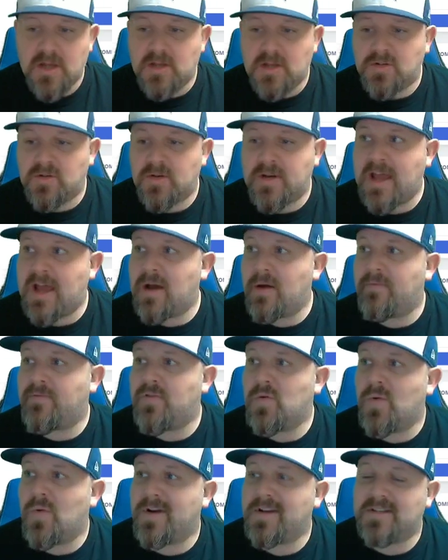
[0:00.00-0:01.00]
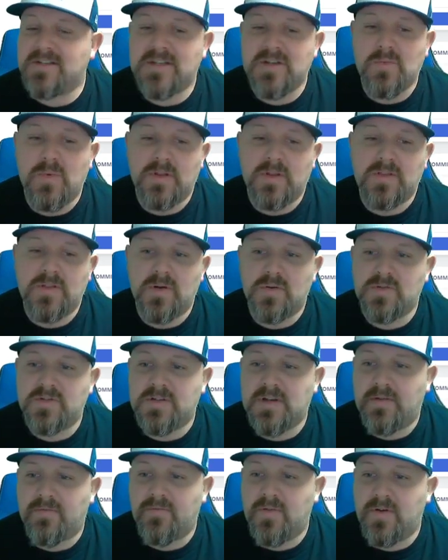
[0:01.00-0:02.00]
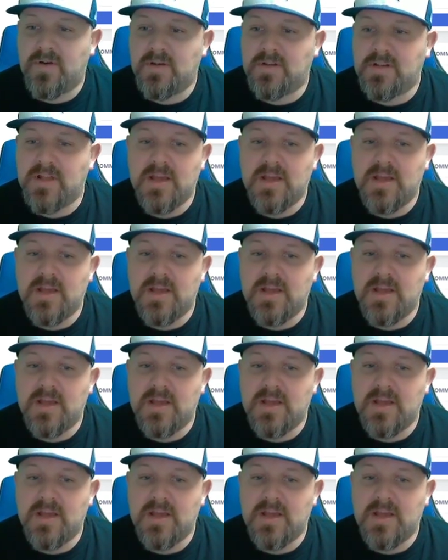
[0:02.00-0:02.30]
So now if you want to see what those different